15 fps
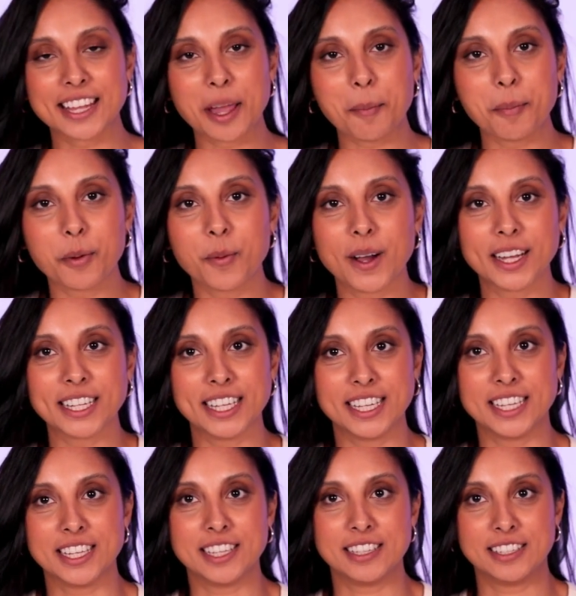number one
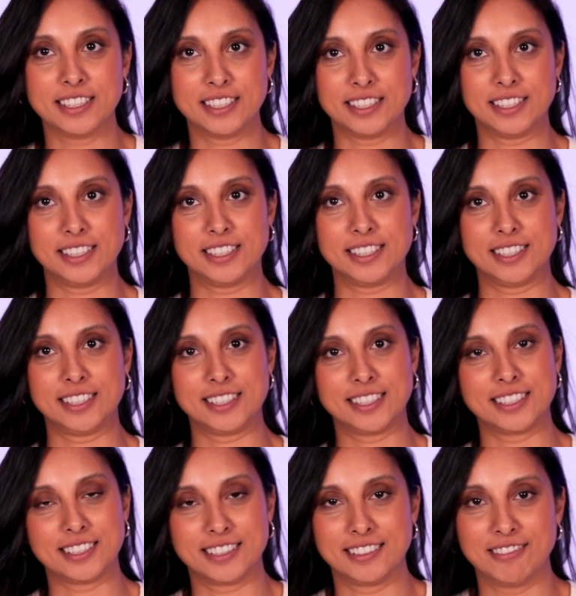is
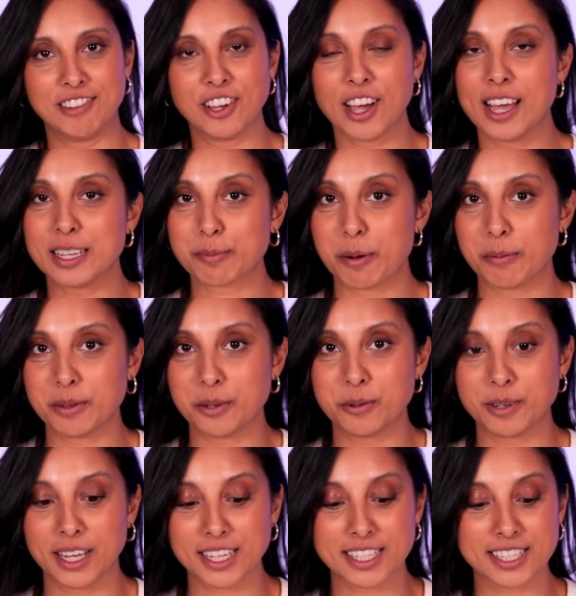you guys probably all
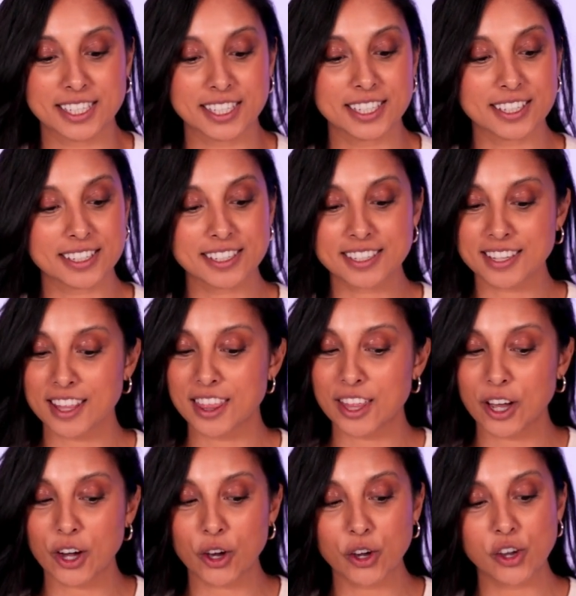guessed it, the
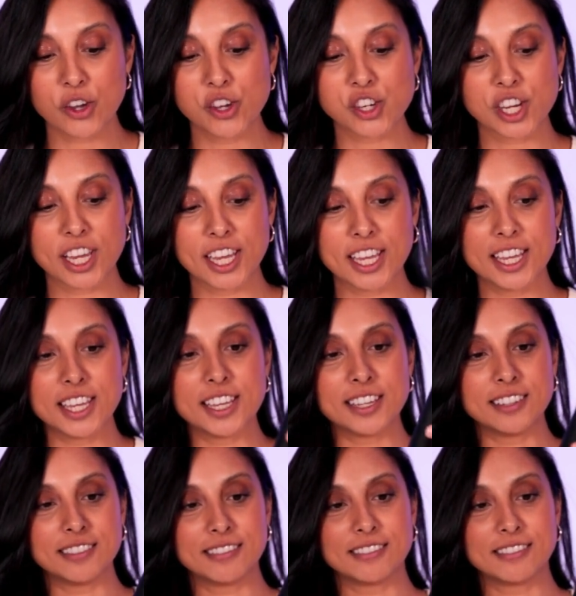OG